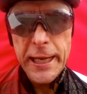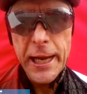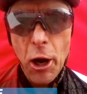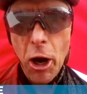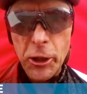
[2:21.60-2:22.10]

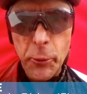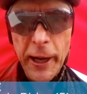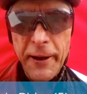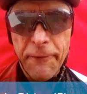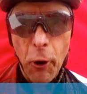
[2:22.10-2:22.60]

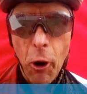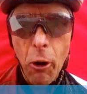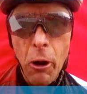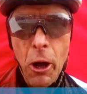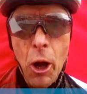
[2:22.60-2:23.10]

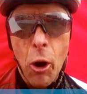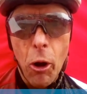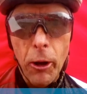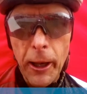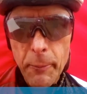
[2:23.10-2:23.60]
ER24,
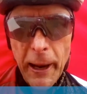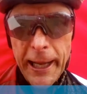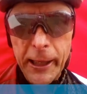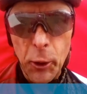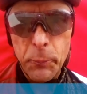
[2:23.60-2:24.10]
all the
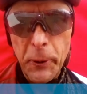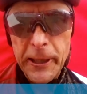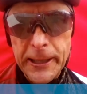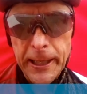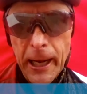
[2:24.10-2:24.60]
medical
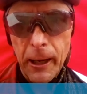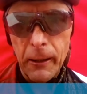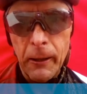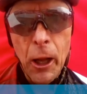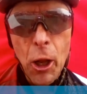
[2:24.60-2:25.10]

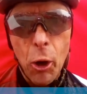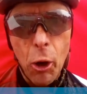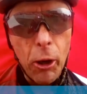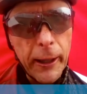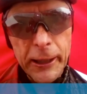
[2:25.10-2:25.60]
personnel,
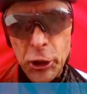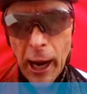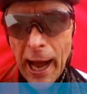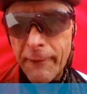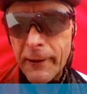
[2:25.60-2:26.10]
all the
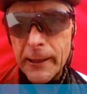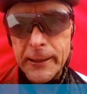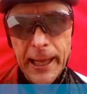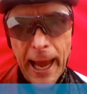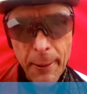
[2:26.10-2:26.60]

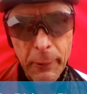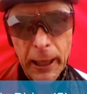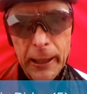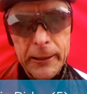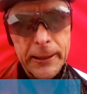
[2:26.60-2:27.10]
drivers, the
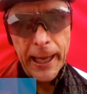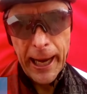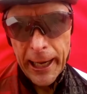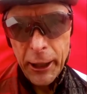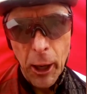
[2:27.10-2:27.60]
ambulance, the
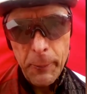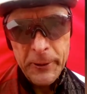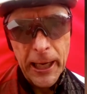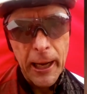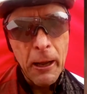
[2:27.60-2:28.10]

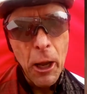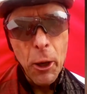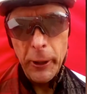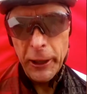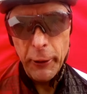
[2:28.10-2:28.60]
helicopter,
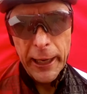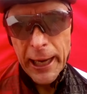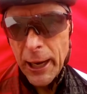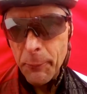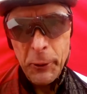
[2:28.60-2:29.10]
we
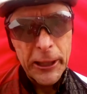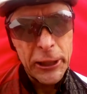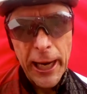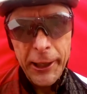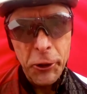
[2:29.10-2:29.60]
really
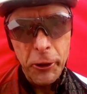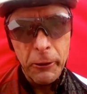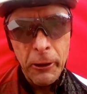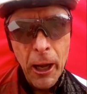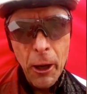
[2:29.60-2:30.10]
appreciate
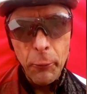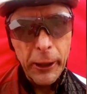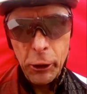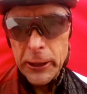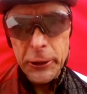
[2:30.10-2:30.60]
you. We
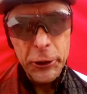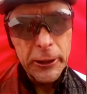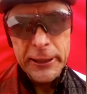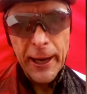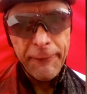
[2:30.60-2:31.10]
couldn't do
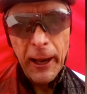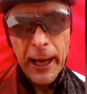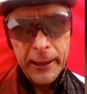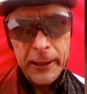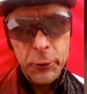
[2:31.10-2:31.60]
stuff
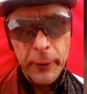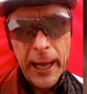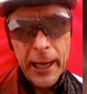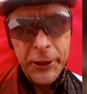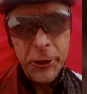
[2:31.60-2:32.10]
like this without